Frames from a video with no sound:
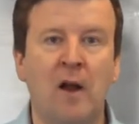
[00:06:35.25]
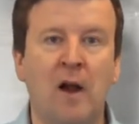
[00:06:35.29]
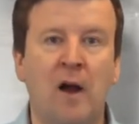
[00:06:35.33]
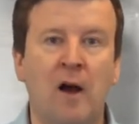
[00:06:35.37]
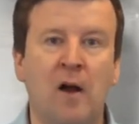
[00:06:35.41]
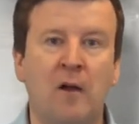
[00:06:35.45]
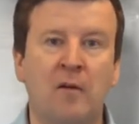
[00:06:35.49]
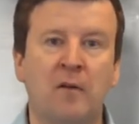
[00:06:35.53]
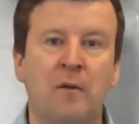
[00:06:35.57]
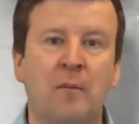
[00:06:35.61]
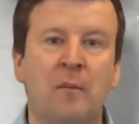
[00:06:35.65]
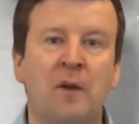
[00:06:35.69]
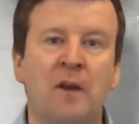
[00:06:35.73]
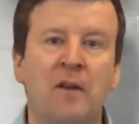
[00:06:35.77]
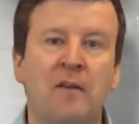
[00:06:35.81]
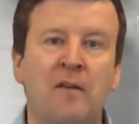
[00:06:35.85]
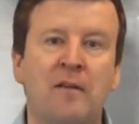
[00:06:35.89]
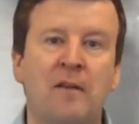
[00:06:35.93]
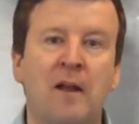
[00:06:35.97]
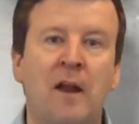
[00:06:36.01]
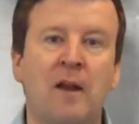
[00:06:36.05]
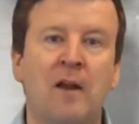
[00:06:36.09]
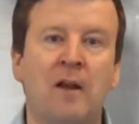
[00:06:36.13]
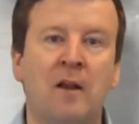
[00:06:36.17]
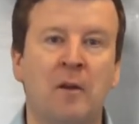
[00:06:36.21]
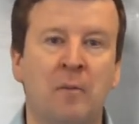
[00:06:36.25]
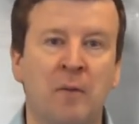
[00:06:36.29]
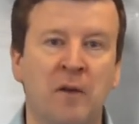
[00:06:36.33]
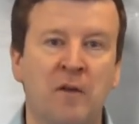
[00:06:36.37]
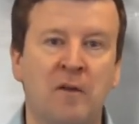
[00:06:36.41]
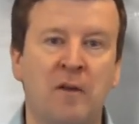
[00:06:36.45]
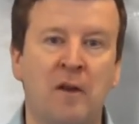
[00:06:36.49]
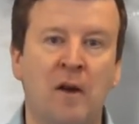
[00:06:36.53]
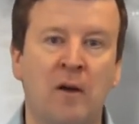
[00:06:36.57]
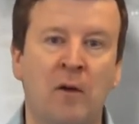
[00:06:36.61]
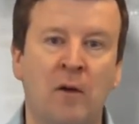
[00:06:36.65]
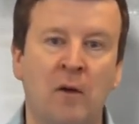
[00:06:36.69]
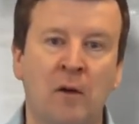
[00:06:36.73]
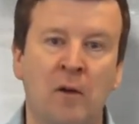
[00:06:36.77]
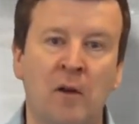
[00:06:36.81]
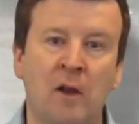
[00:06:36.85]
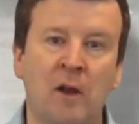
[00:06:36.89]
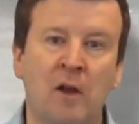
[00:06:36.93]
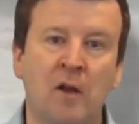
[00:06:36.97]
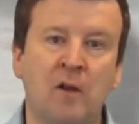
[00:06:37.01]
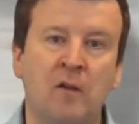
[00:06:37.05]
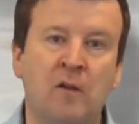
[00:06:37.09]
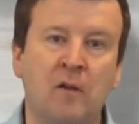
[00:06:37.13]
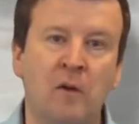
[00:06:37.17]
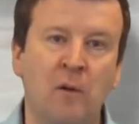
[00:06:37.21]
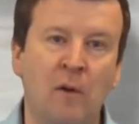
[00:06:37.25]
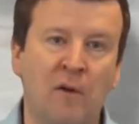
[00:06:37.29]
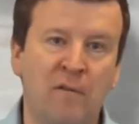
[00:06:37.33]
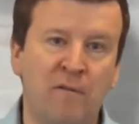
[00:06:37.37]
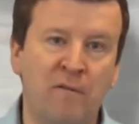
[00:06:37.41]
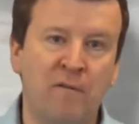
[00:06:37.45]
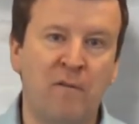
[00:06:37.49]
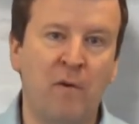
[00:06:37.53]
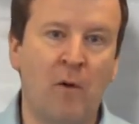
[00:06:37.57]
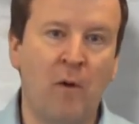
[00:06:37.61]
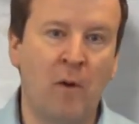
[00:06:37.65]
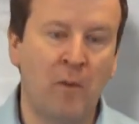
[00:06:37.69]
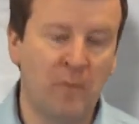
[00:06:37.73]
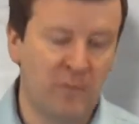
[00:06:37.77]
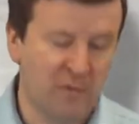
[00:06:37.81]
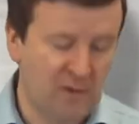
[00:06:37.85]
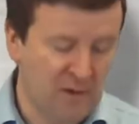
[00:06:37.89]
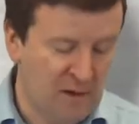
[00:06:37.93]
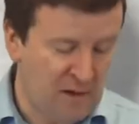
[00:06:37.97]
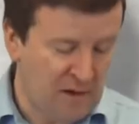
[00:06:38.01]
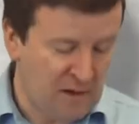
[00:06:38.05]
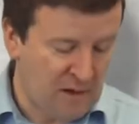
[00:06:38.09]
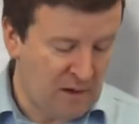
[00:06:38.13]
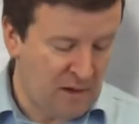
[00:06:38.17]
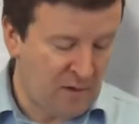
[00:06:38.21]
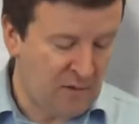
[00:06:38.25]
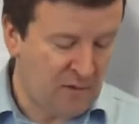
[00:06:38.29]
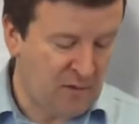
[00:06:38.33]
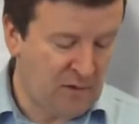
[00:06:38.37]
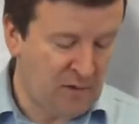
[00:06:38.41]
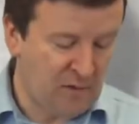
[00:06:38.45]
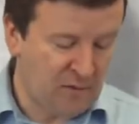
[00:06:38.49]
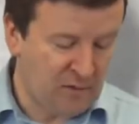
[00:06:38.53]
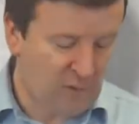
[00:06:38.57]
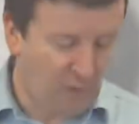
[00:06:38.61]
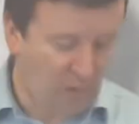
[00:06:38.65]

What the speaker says: ultimately cellular material, to have formed in these